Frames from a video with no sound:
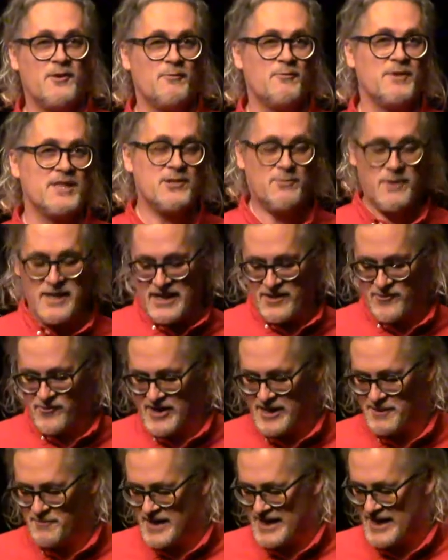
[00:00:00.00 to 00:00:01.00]
with
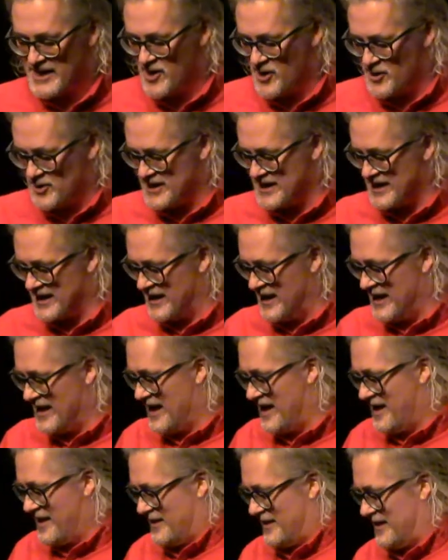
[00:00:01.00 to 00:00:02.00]
23andMe noting
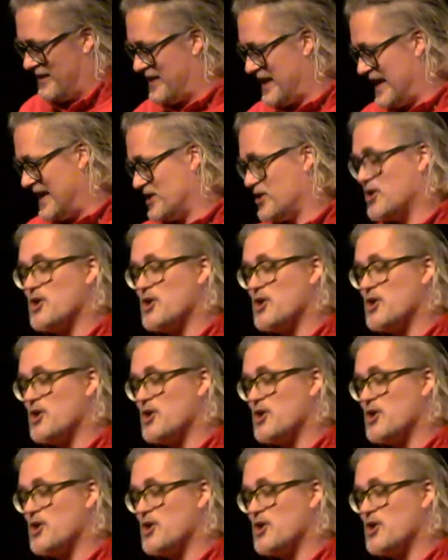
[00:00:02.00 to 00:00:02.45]
that their